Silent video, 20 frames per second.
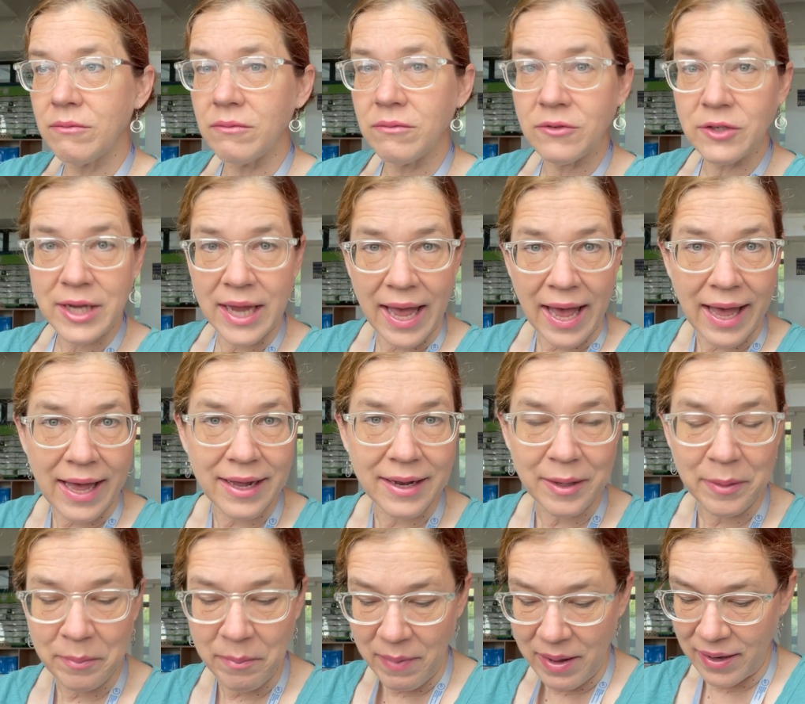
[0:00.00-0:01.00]
chat a
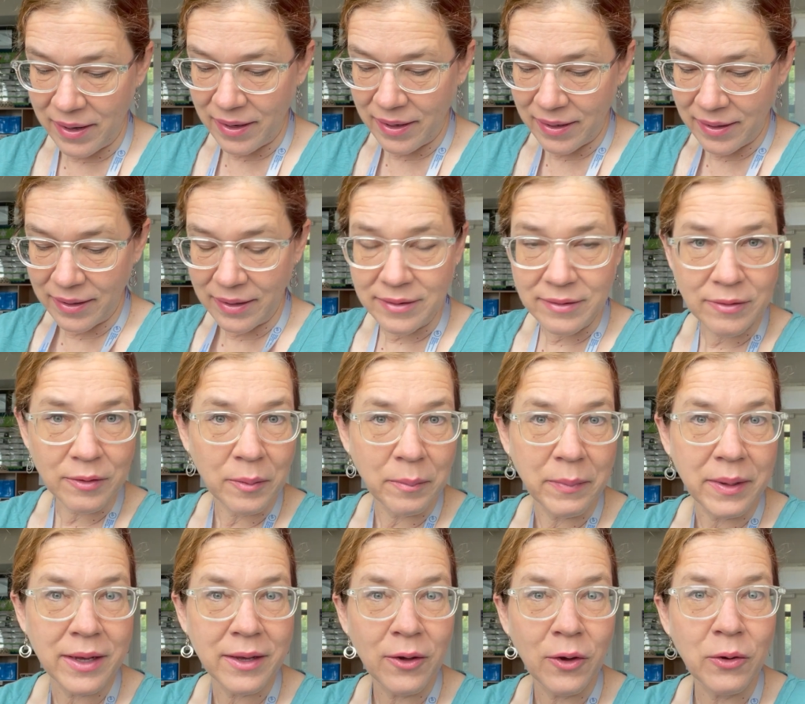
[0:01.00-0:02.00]
minute until
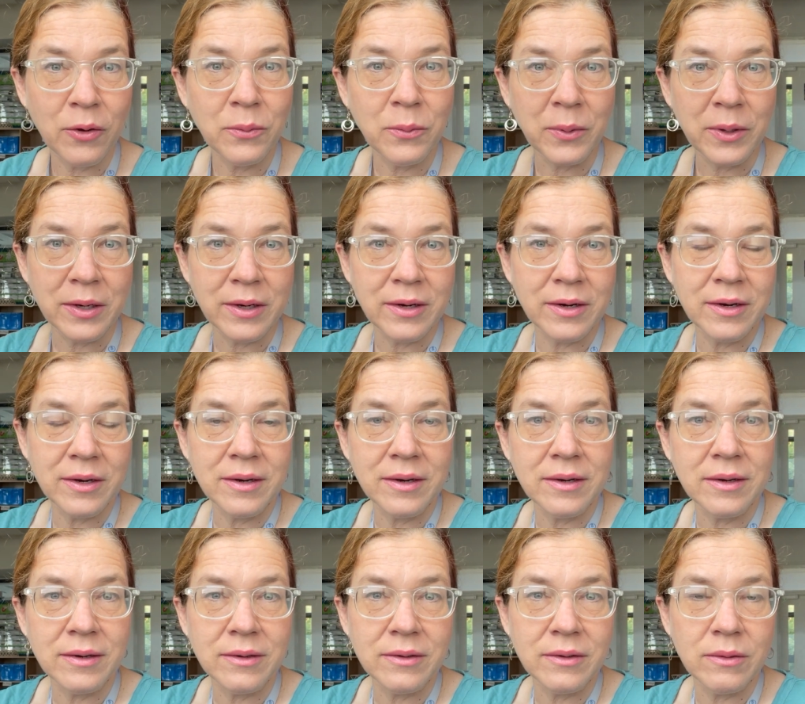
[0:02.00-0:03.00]
my coworker